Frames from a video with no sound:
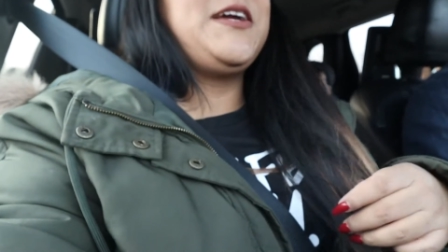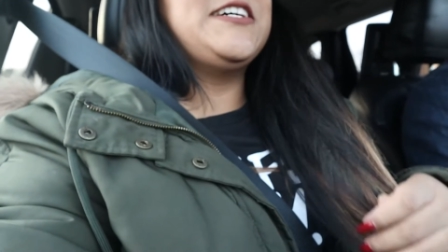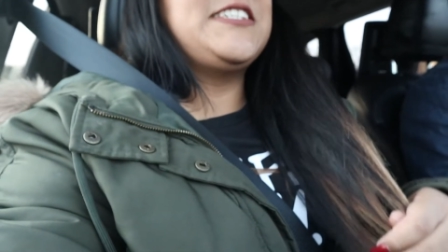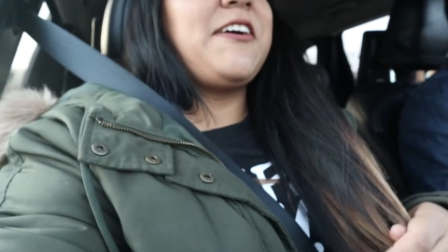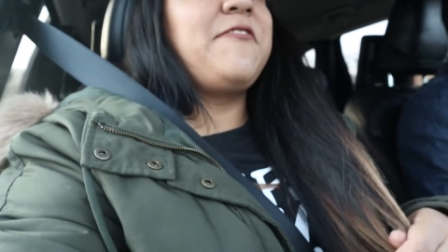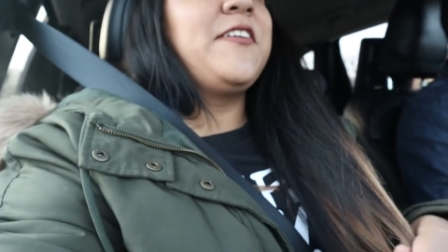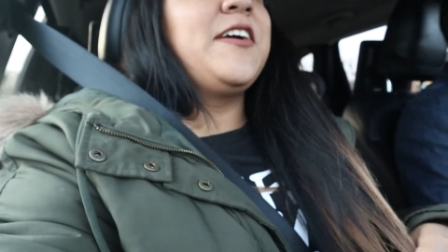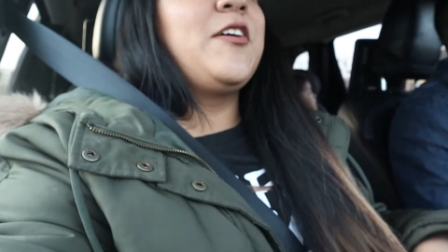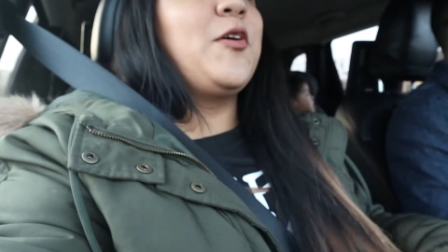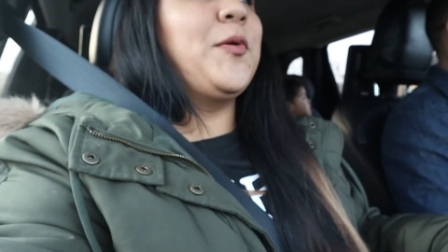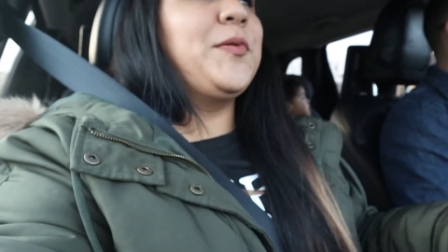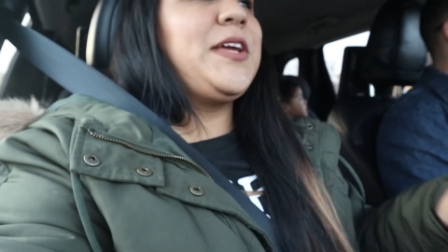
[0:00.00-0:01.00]
because I've
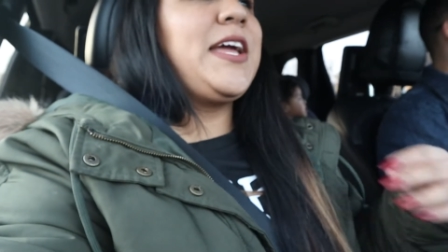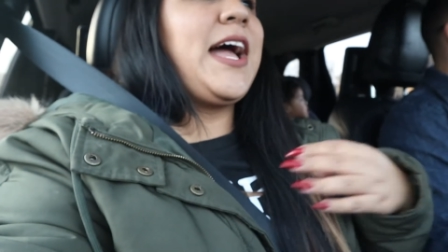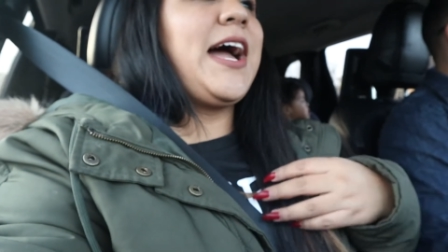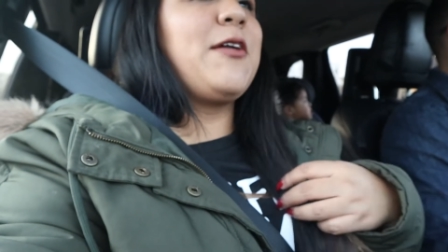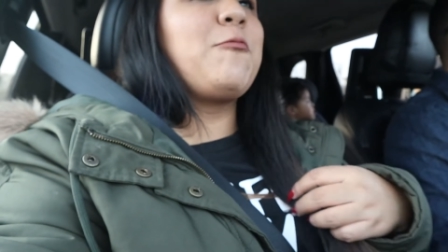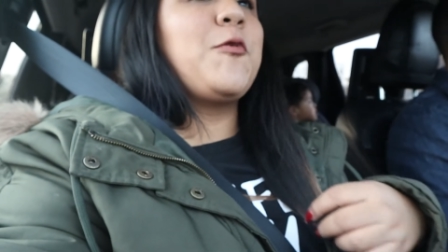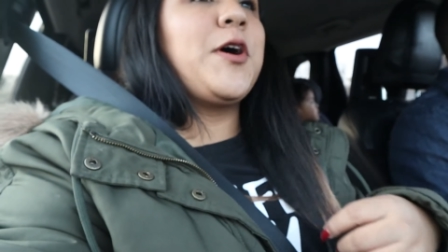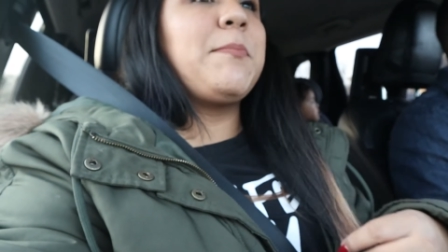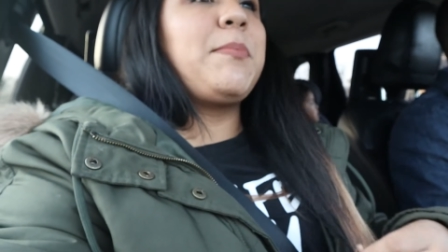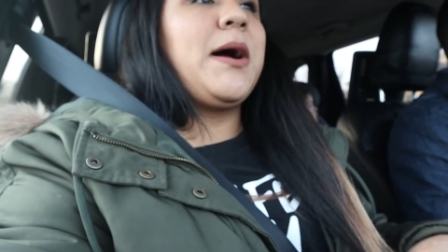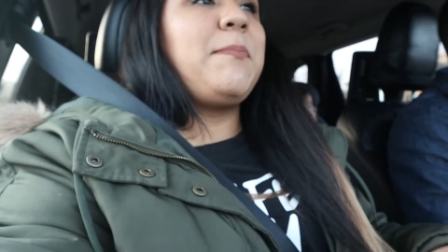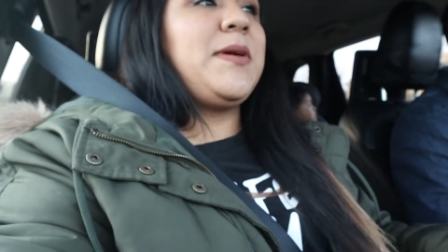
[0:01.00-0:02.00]
only had
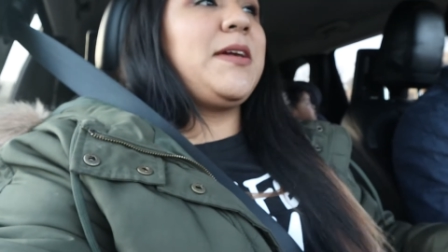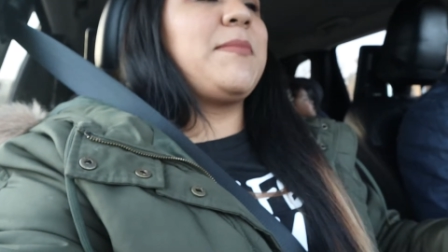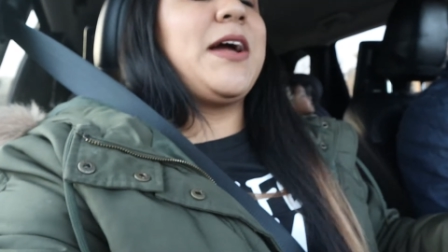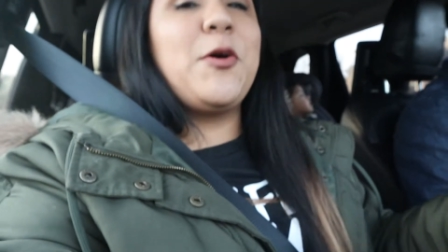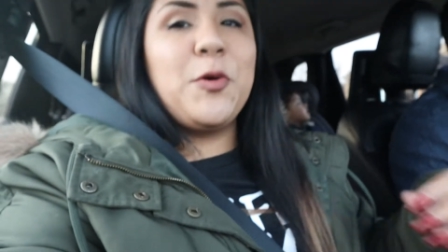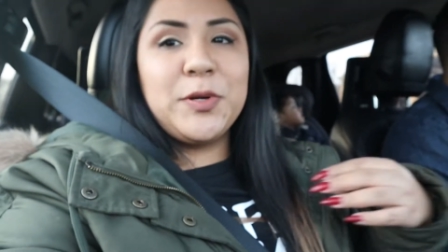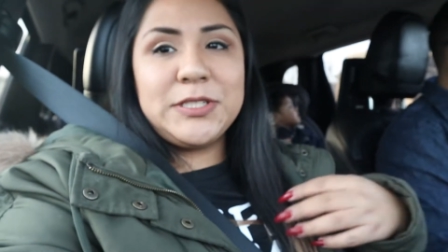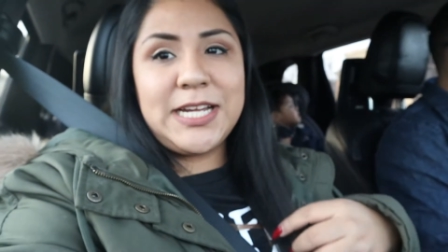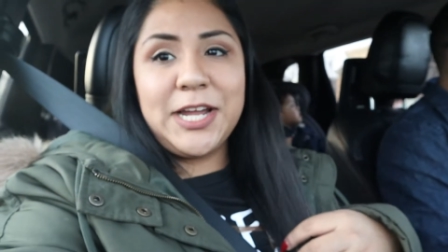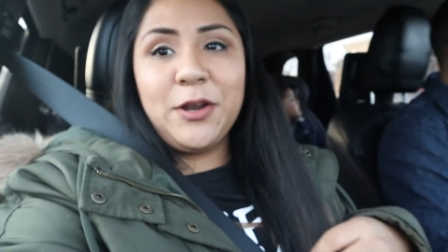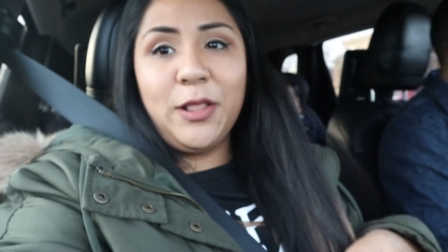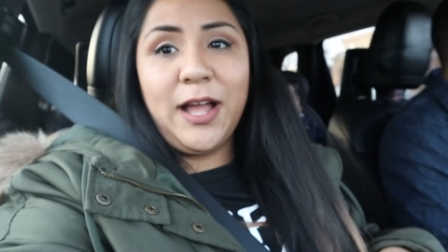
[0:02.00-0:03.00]
one puppy my whole entire